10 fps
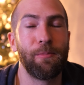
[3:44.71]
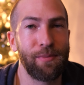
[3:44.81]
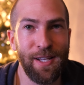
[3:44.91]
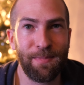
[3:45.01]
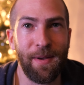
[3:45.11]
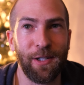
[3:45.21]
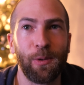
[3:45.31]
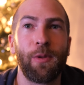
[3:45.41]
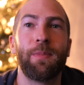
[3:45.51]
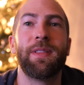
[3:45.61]
Please make
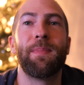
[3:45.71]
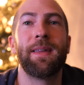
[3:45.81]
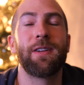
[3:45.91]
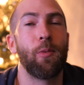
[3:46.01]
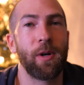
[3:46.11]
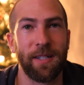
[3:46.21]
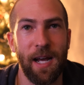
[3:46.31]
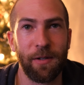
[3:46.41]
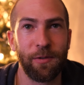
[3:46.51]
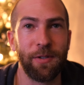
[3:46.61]
sure that, depending on what
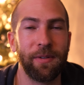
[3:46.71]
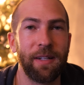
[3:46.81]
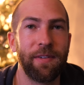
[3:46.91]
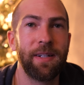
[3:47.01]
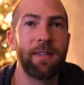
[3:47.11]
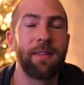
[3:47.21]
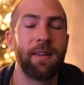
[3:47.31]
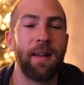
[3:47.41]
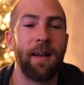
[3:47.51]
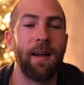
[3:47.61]
country you live in,
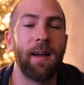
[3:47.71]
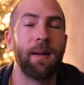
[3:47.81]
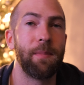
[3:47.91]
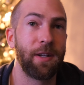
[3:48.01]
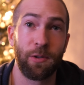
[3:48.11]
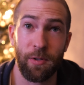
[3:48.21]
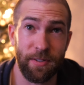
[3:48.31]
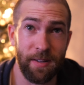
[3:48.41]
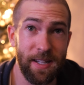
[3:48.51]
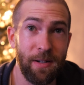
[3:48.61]
make sure
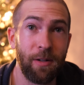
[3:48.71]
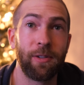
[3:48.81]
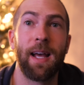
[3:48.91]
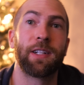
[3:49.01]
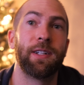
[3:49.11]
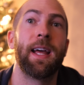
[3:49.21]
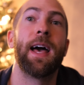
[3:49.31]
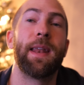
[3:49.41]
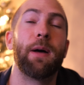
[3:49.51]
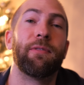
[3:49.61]
it's legal to actually
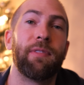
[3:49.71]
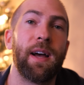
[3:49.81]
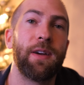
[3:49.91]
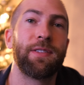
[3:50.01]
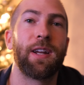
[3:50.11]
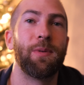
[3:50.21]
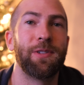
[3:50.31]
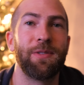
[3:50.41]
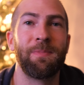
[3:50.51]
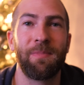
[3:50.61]
hand out flyers. I don't want
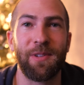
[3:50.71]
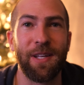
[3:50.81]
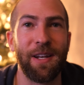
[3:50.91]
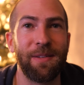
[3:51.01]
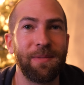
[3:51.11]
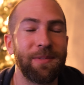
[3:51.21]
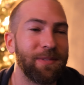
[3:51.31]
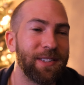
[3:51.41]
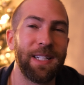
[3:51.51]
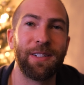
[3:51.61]
you to get
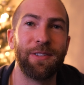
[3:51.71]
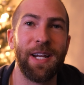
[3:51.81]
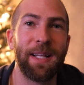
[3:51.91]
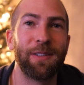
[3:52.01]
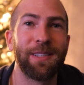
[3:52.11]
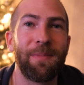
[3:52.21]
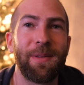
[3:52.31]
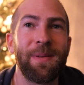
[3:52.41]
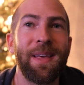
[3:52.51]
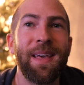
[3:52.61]
sent to jail or something.